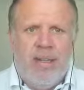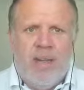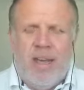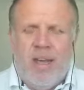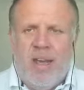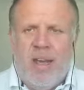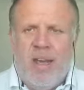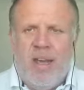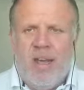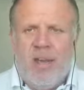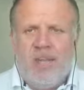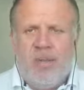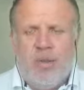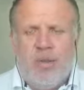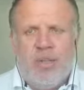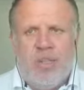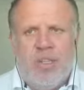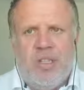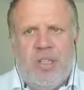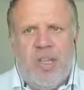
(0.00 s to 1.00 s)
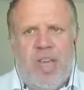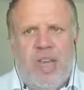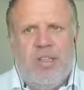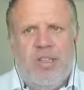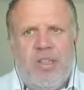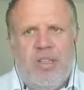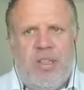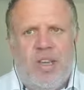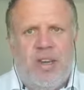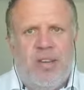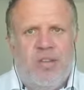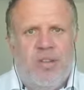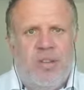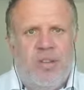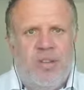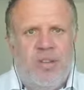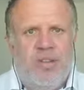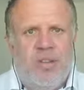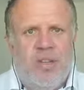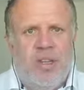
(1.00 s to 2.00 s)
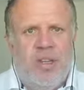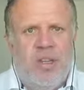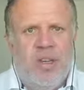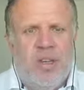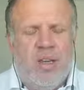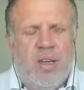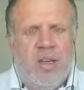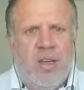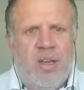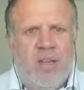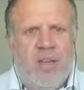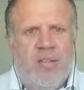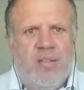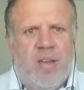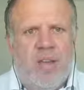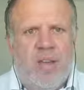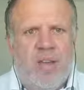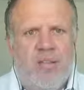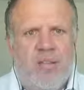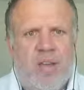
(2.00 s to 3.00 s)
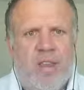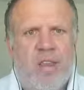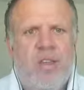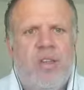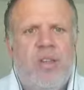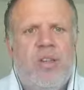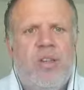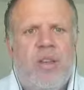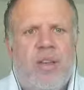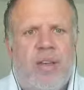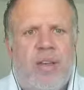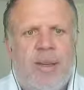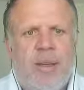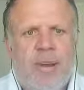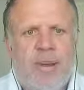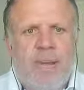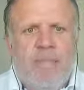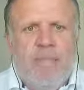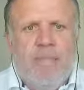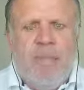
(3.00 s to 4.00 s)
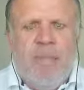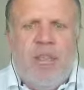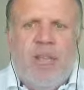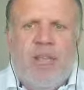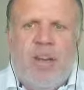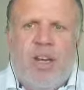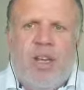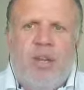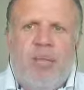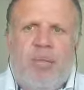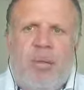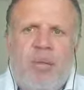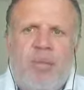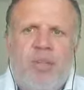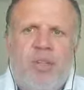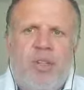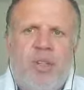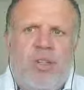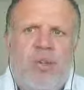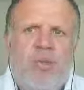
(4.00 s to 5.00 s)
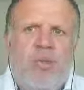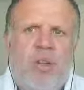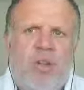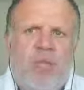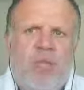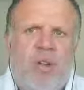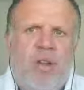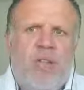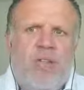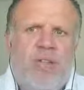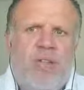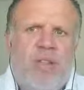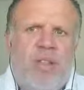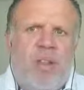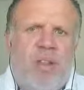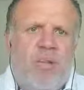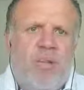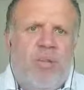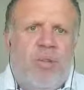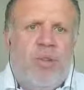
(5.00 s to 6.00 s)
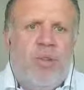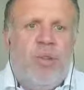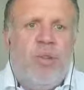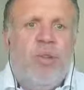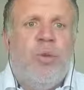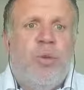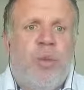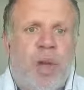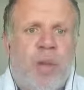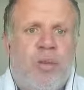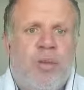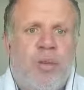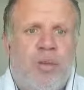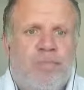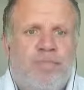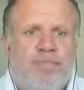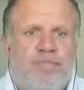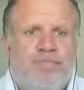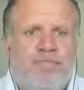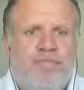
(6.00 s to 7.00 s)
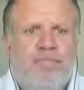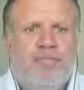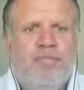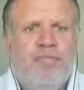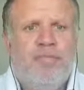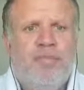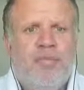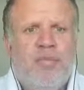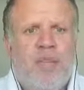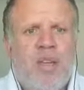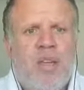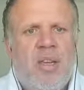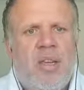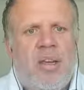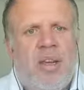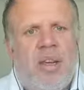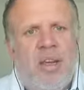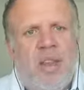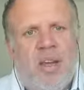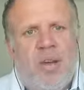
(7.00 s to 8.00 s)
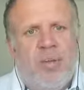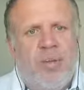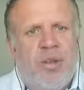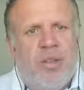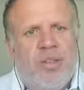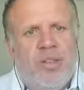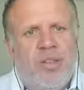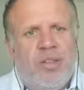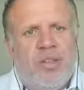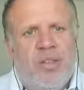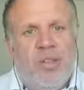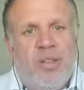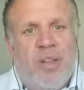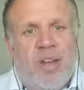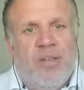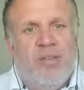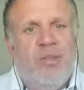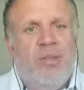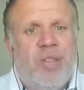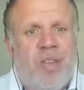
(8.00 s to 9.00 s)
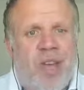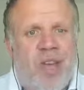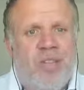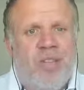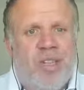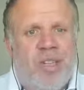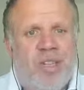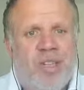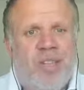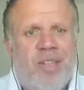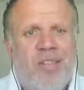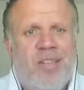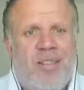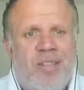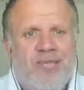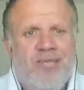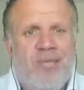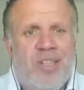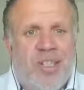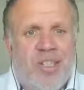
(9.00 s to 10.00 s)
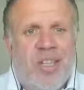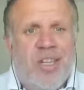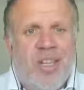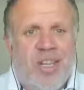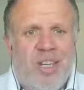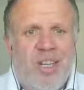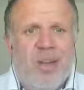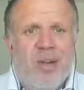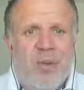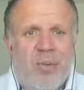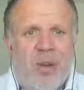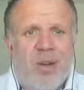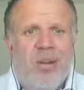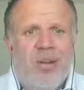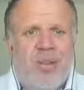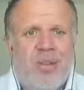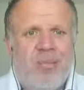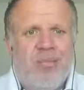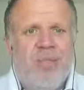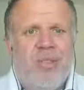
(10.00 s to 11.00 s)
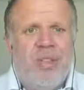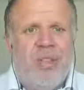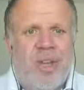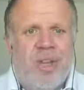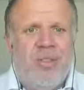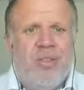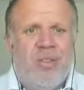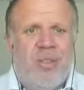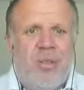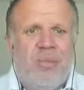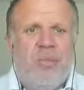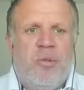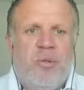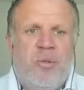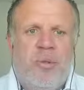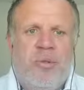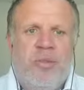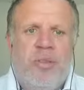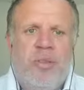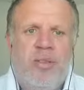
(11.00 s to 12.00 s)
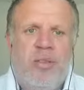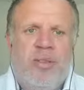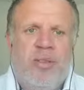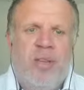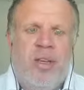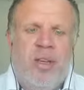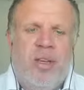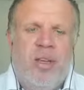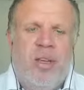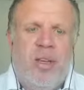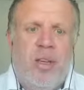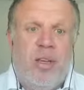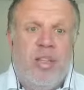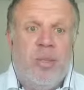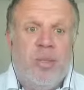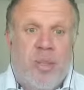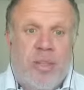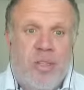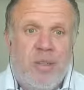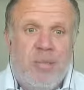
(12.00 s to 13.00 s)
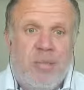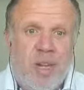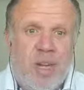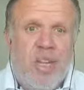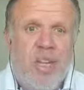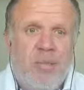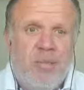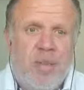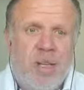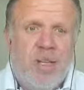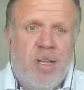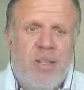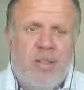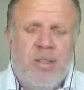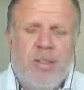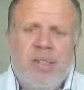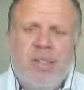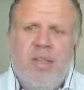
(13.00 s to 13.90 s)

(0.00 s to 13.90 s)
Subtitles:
And of course, it's the 80th anniversary of that event this year. The value proposition we wrote for them was "You're welcome." Now that works on 2 levels. Evidently, physically, you're welcome to go to the memorial and spend some money, please.